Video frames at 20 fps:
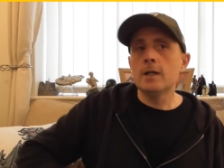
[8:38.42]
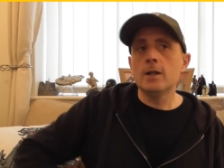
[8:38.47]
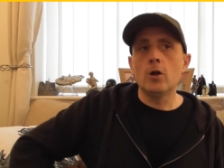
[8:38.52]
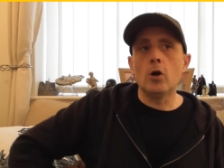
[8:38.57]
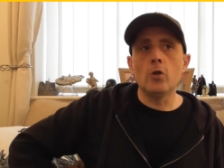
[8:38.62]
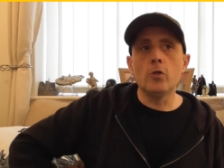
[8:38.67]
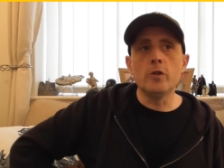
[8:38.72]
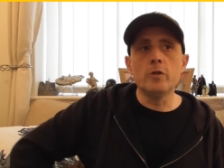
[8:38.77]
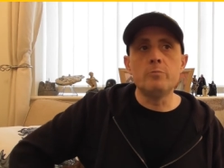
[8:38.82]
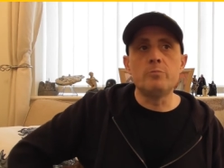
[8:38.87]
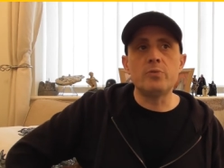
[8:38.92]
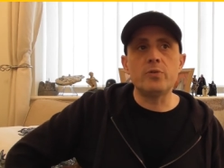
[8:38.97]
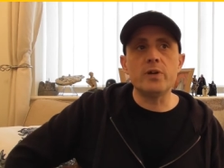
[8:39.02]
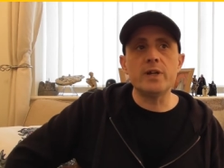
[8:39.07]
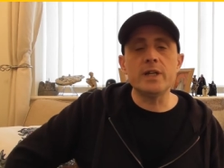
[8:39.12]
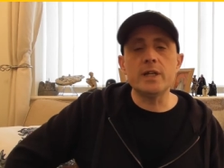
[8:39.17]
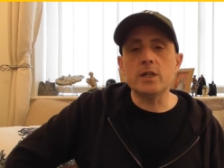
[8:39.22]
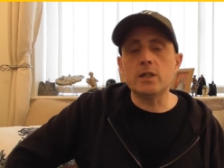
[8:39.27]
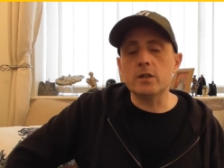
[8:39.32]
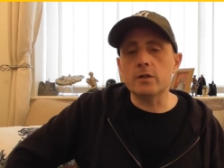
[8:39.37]
on the
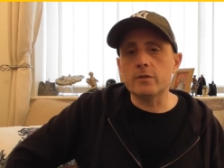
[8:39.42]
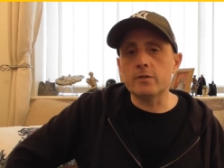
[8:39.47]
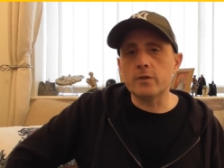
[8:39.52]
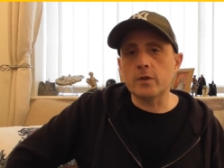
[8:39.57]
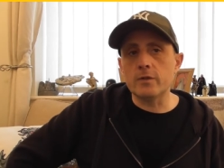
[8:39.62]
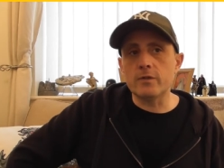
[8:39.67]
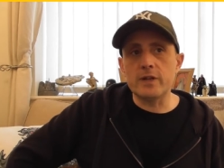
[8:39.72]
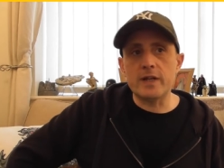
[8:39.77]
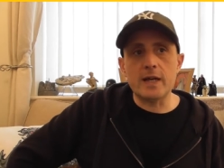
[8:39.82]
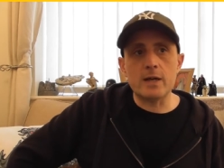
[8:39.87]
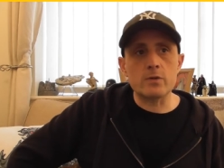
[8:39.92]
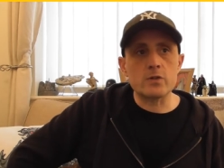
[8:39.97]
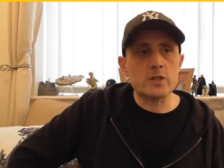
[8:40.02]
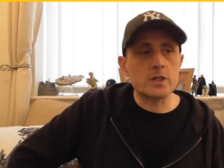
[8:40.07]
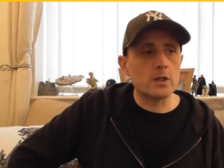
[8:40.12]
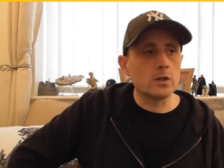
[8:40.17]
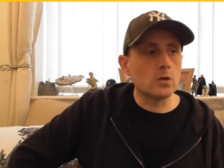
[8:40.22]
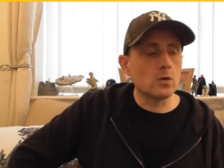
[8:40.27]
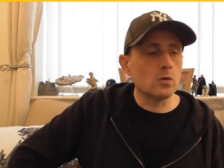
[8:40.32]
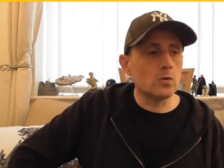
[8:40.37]
brink of, of
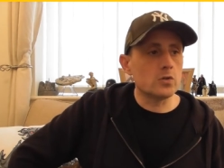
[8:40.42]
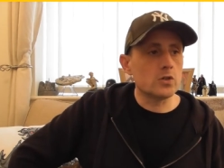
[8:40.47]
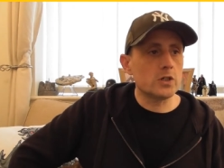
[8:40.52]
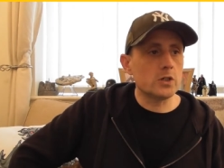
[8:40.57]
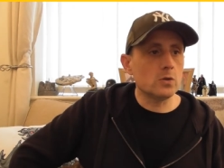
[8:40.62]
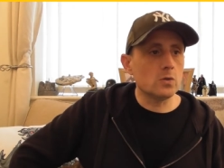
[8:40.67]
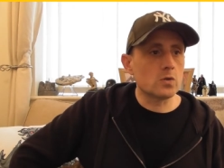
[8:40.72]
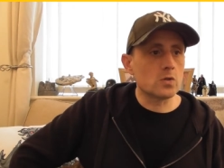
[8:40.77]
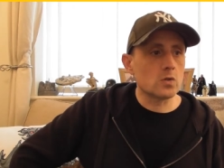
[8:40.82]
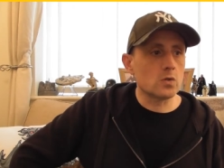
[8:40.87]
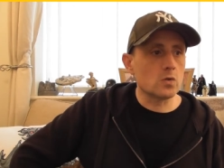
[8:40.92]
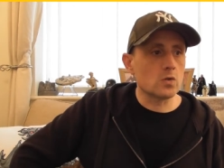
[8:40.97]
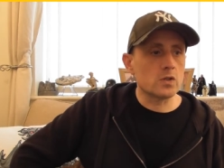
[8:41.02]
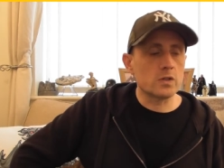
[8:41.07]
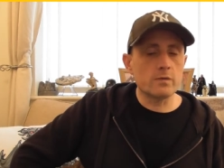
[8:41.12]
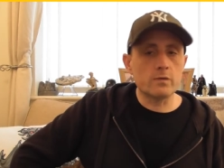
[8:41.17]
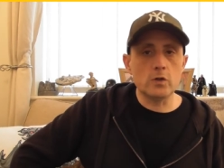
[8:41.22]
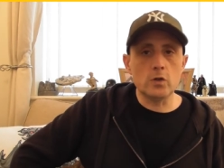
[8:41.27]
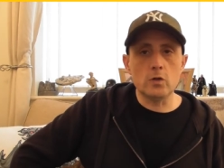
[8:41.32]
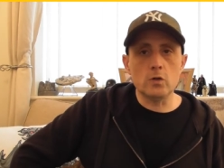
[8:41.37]
announcing and launching all sorts
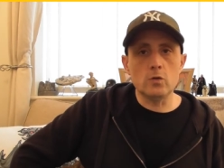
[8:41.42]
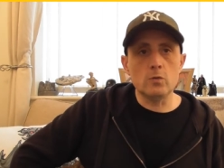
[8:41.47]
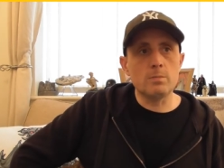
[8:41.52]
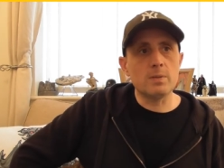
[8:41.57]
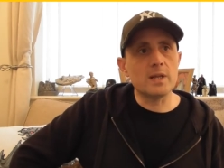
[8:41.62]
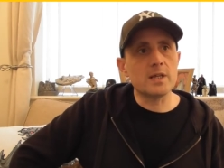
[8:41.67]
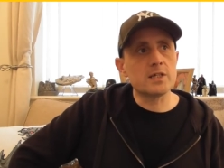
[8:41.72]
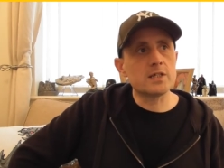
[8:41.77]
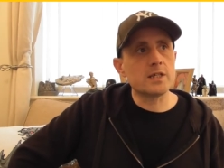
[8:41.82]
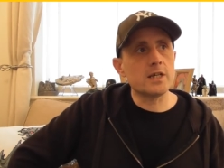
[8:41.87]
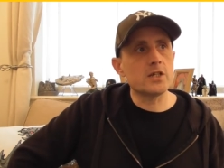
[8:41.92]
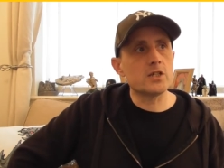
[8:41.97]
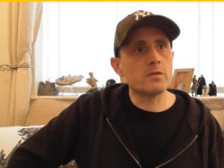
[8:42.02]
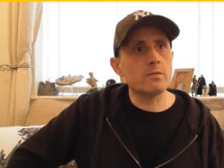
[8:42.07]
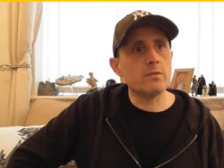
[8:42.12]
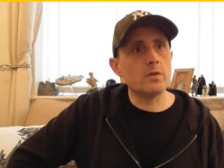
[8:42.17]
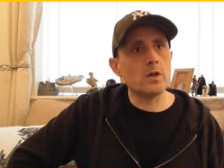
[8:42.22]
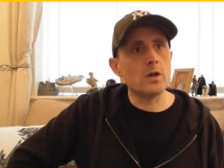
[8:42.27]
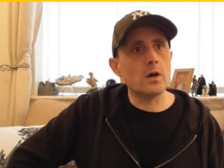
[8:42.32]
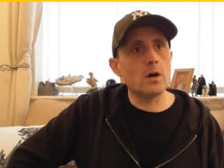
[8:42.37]
of new
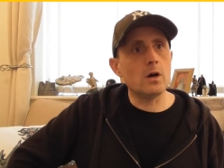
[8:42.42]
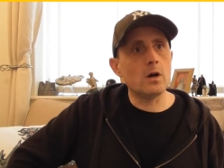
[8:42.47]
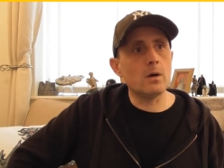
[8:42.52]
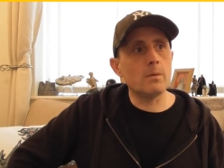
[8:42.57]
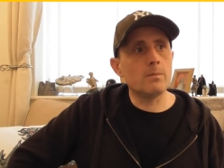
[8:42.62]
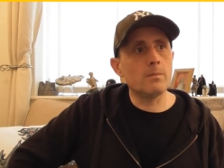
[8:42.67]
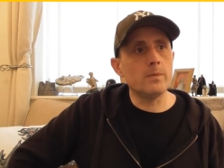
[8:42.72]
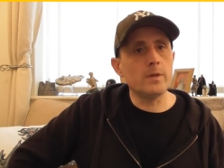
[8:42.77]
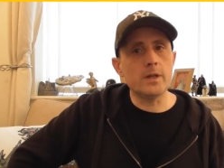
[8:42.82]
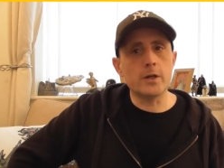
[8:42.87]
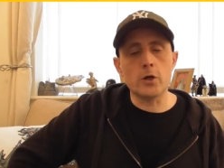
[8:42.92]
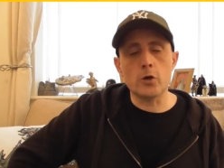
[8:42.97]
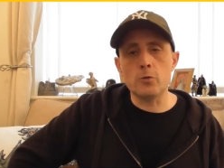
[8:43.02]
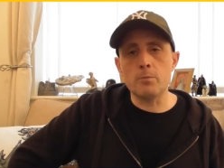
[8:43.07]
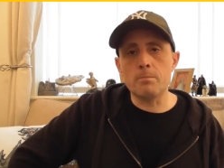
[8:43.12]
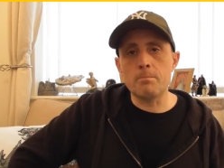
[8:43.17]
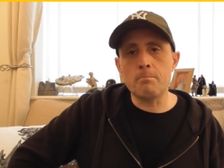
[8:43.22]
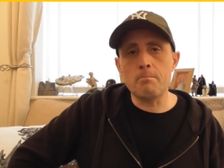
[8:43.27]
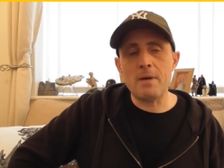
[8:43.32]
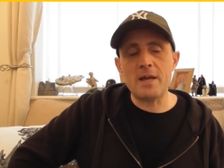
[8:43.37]
PlayStation VR, you know,
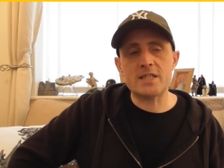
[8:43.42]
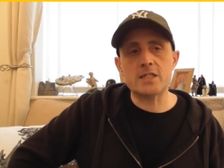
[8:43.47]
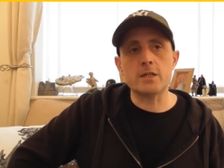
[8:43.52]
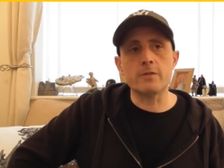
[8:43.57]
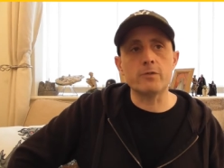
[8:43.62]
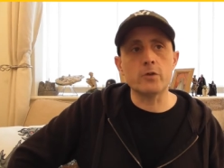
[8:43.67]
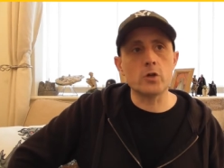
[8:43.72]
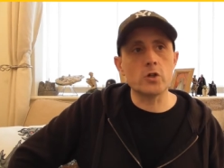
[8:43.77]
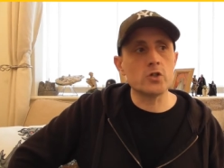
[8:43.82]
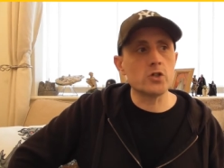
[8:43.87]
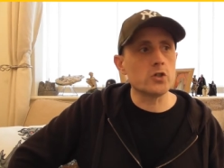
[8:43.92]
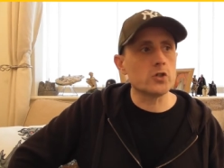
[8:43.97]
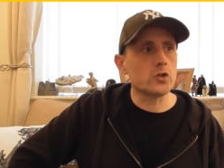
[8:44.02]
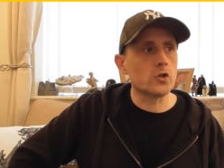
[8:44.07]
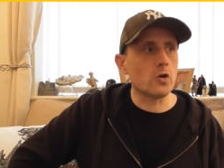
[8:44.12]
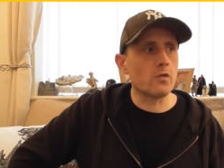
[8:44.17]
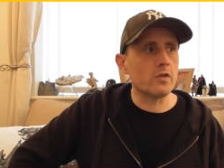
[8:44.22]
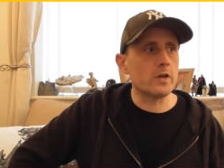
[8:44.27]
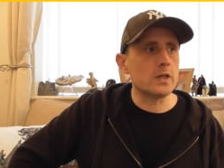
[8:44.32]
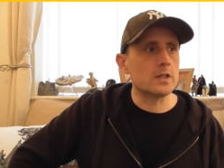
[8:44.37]
better versions
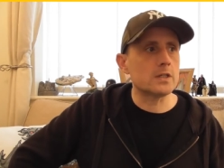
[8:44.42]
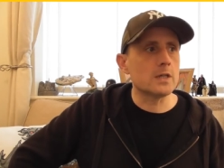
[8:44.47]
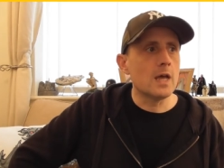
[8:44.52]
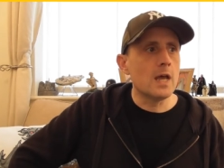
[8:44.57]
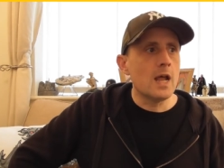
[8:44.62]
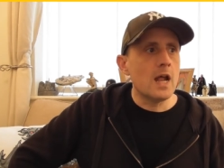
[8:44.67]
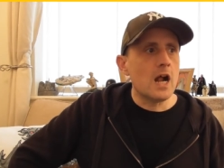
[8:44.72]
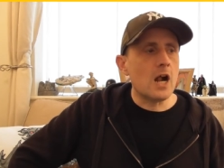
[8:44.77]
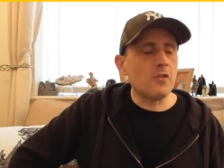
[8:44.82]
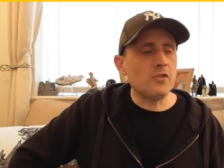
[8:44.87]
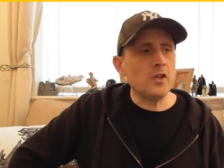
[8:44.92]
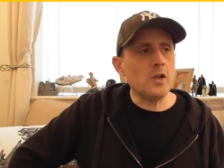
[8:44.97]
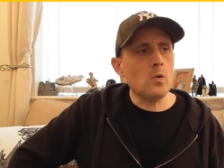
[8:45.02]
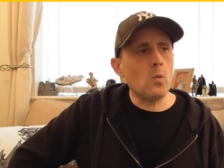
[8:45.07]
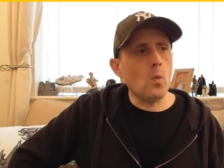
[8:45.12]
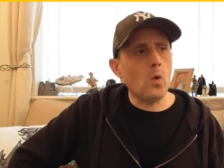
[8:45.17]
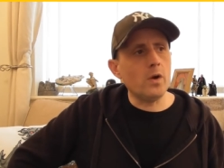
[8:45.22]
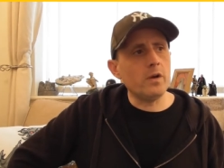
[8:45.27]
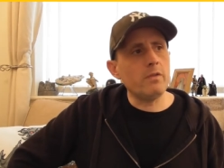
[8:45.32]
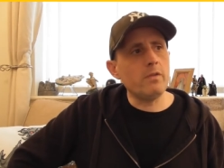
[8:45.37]
of it. I
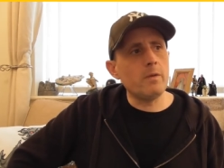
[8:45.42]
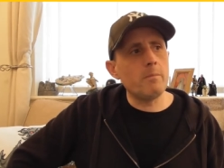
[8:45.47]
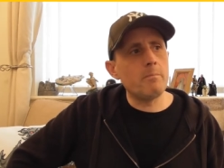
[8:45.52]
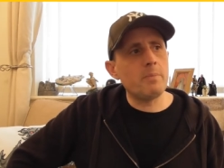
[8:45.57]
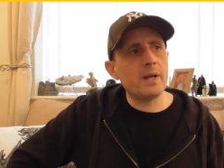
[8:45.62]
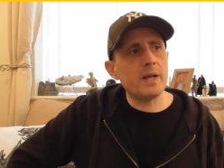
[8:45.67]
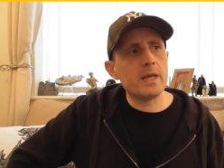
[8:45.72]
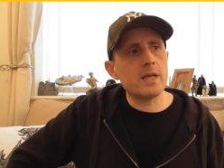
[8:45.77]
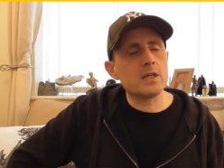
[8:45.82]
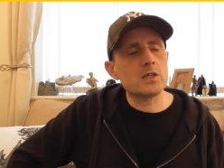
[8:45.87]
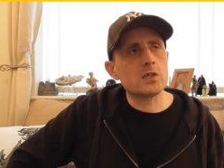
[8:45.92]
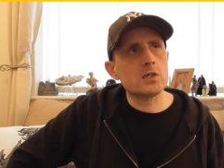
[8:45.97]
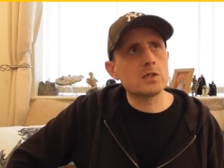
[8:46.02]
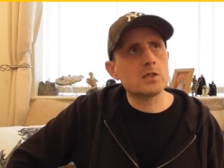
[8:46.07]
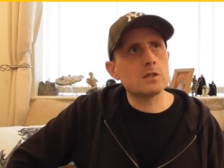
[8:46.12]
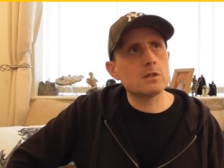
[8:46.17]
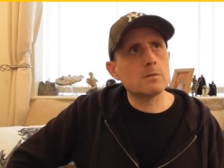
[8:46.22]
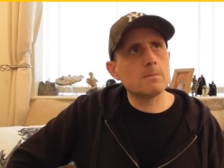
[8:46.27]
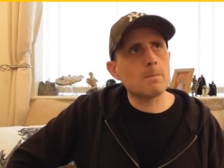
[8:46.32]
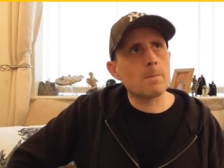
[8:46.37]
think one of the
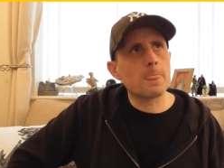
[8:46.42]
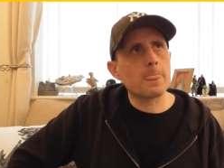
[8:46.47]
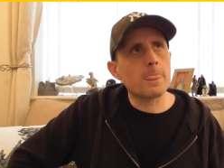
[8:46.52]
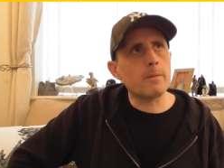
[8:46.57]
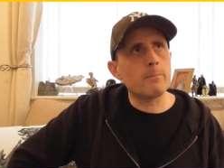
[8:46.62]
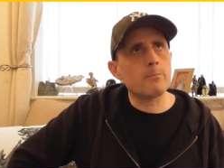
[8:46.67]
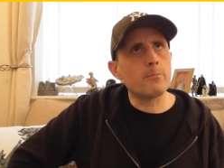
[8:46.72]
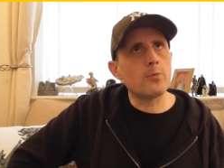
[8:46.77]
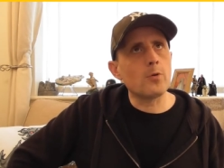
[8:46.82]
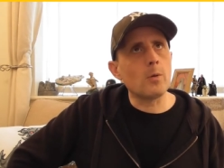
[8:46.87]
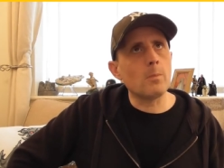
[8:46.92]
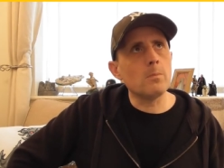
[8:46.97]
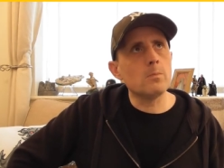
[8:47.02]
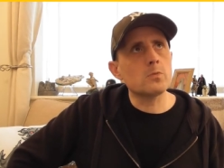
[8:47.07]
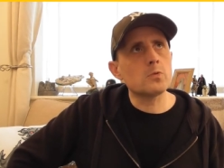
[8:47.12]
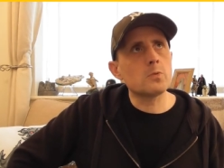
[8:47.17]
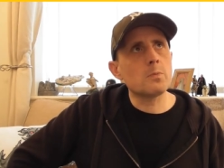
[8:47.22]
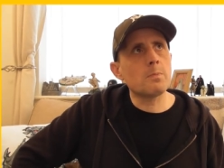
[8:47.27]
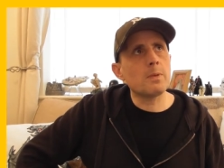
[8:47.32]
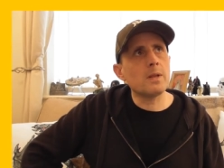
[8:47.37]
biggest problems with